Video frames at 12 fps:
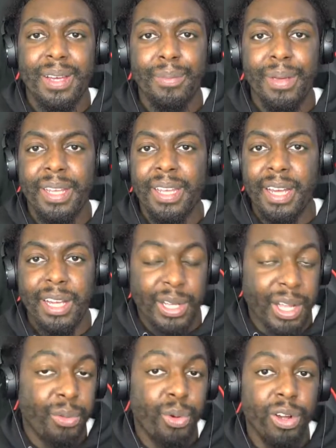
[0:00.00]
I mean,
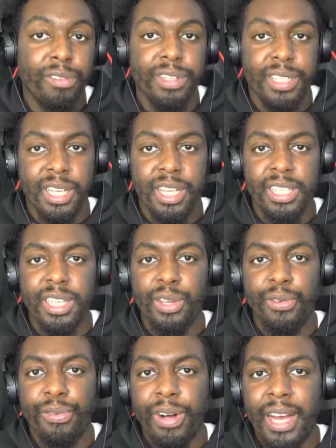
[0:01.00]
they will obviously
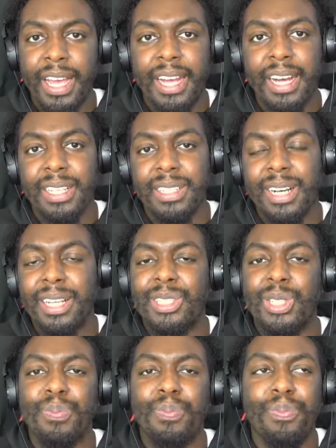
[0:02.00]
continue fighting.
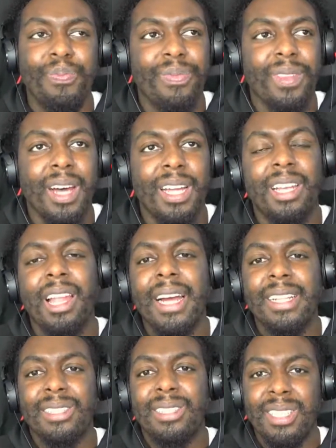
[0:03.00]
I'd
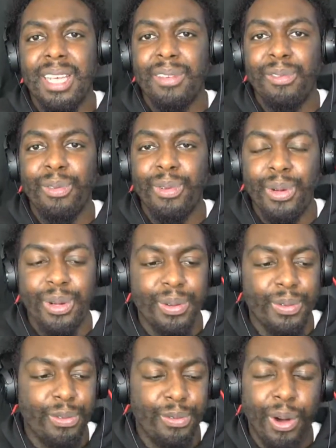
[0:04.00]
like to see
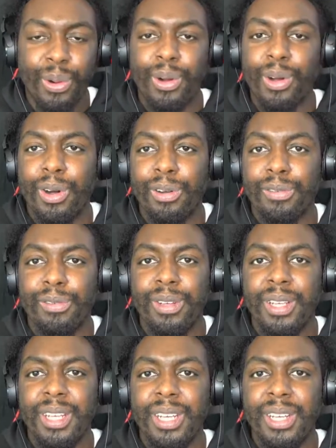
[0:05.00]
Volkov
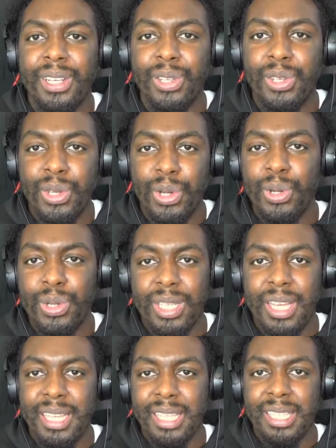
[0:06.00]
use
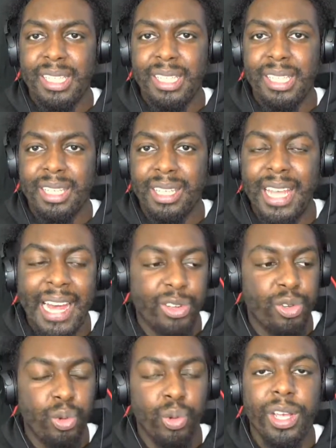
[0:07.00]
his
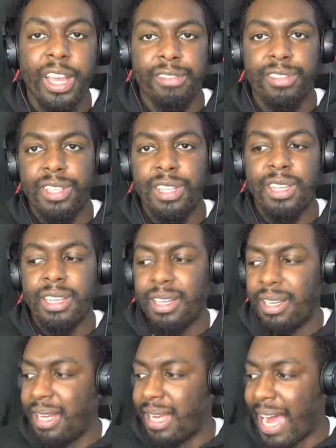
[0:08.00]
natural gifts and
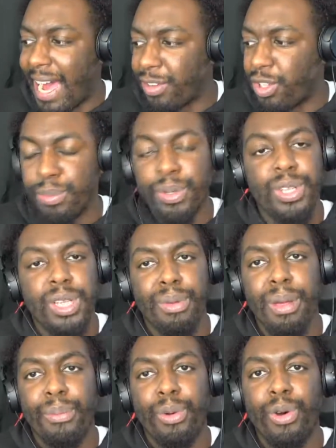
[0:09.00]
attributes a
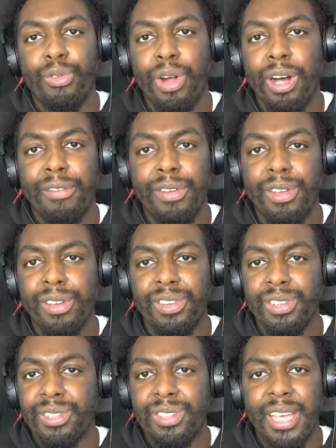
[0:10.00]
bit more, rather than
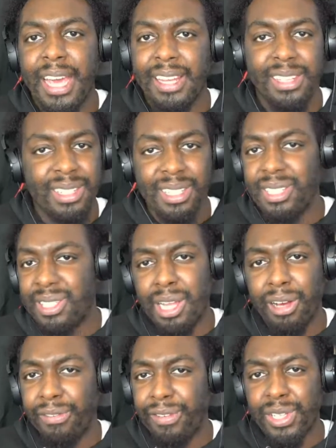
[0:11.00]
just getting into these
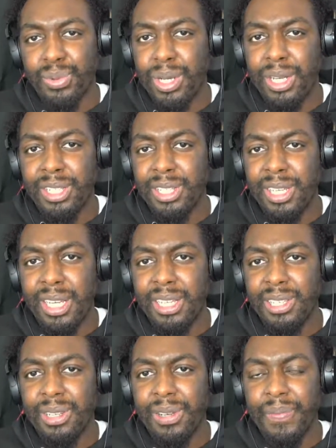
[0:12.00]
slugfests when he doesn't need
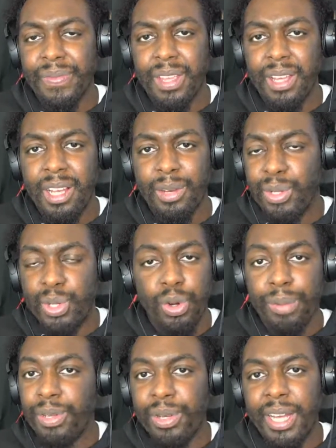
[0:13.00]
to. We saw
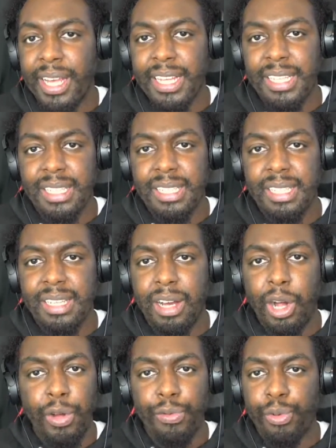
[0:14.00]
him do it against
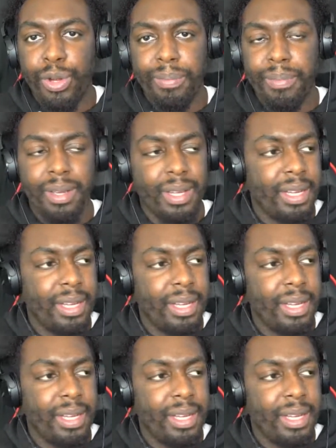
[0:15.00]
Overeem,